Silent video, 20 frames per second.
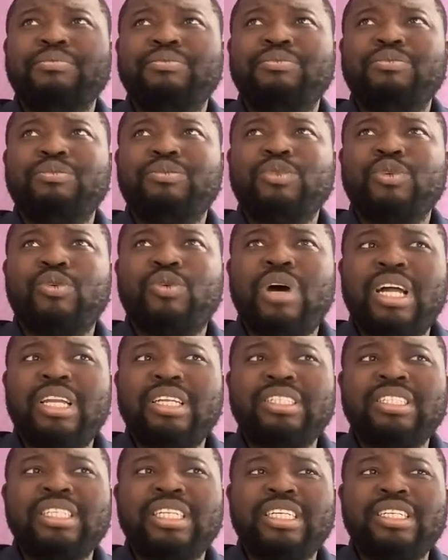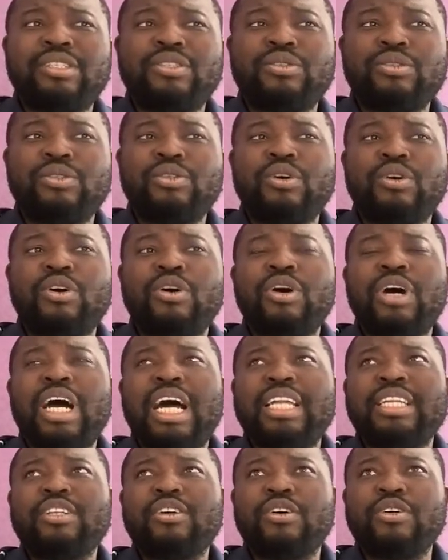one needs to know,
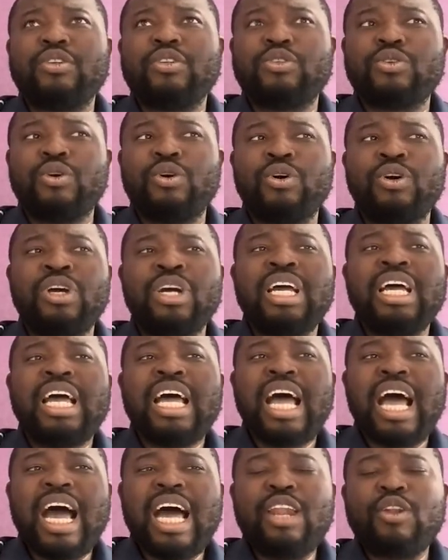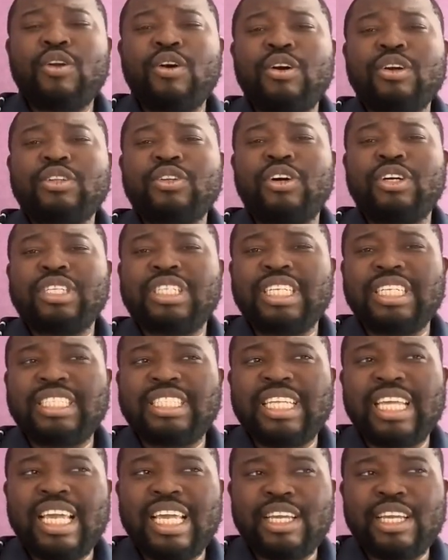and also how long does it
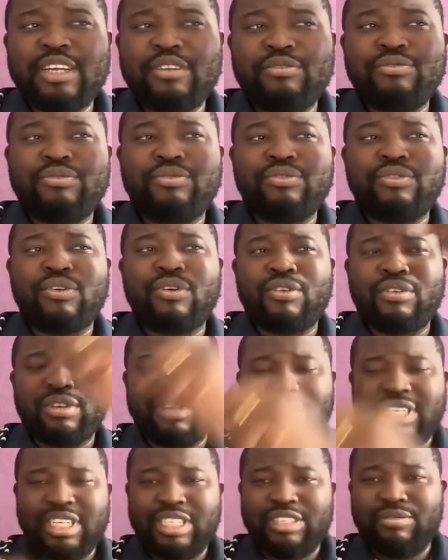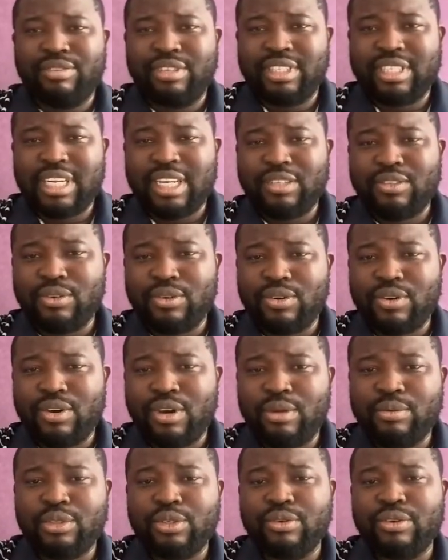take for this visa to
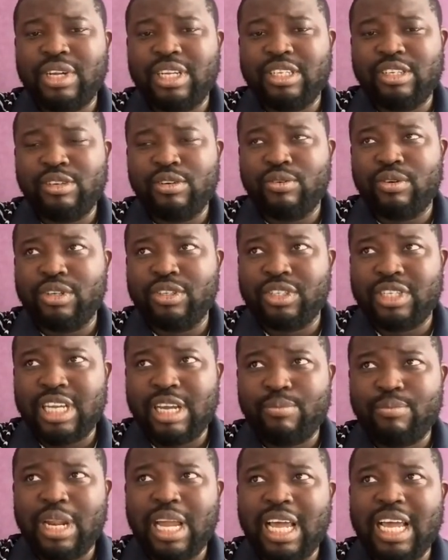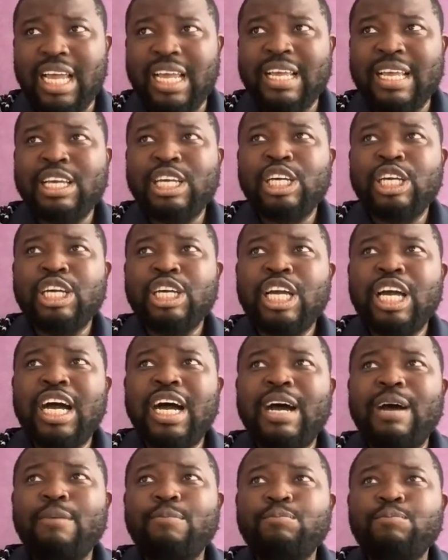come to when you once you apply.
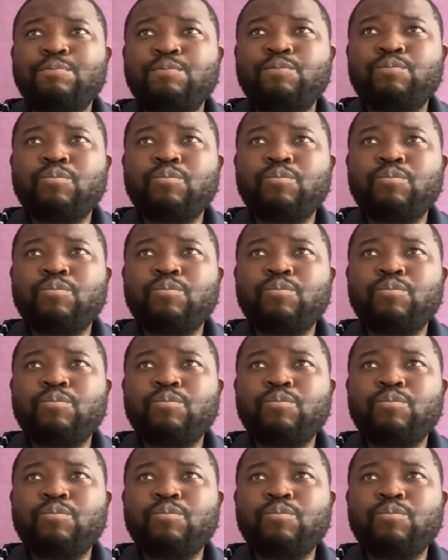Um,